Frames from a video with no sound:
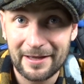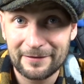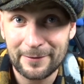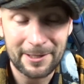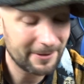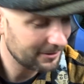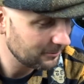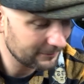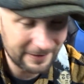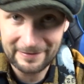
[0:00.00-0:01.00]
So anyway,
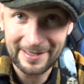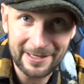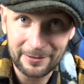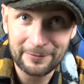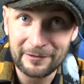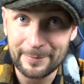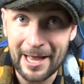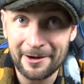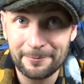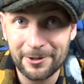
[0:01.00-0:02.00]
use this lick, use this
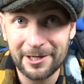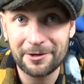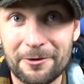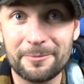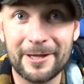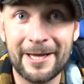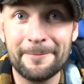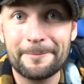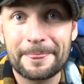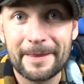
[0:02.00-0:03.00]
pattern, put it own
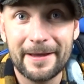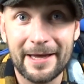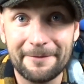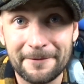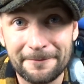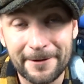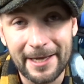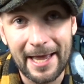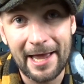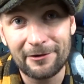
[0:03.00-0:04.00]
playing. Feel free
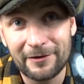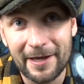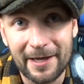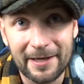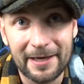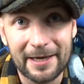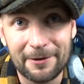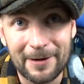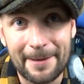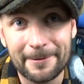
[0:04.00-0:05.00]
to hashtag
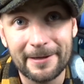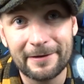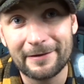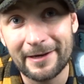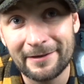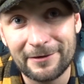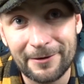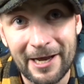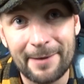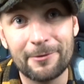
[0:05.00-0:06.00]
Rapid Licks on
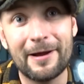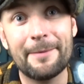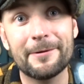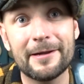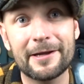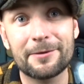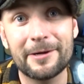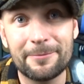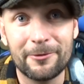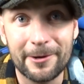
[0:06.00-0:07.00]
Instagram or Rapid Lick
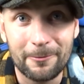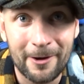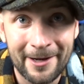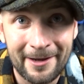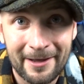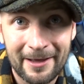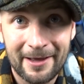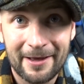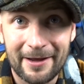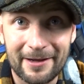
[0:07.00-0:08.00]
3.1.
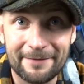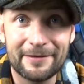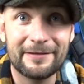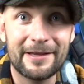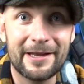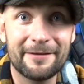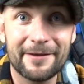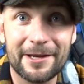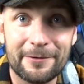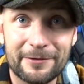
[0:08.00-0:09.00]
I'd love to see any
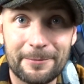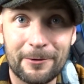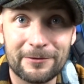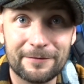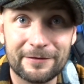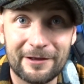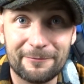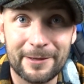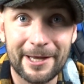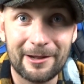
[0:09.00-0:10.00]
videos you post of
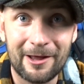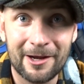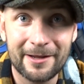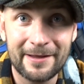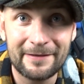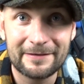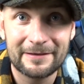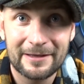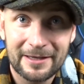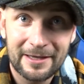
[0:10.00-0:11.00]
yourself playing along to
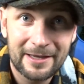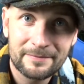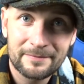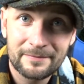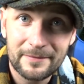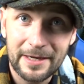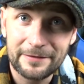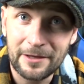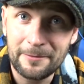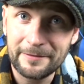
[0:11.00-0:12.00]
this. And
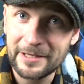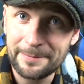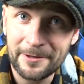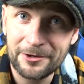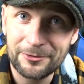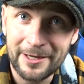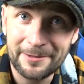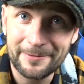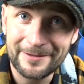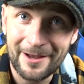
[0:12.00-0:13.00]
as always, keep on shredding
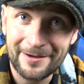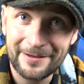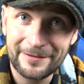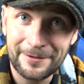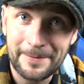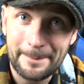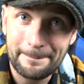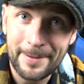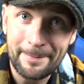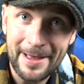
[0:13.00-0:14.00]
and we'll talk to you soon.
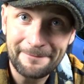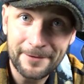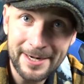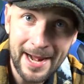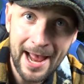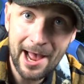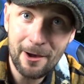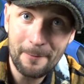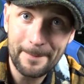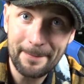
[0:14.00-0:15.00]
Bye-bye for
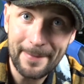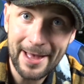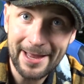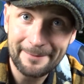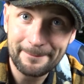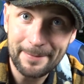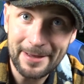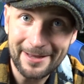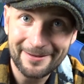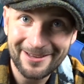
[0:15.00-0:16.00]
now. Bye-bye.
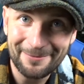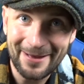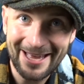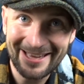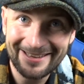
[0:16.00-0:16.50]
Bye-bye. Goodbye.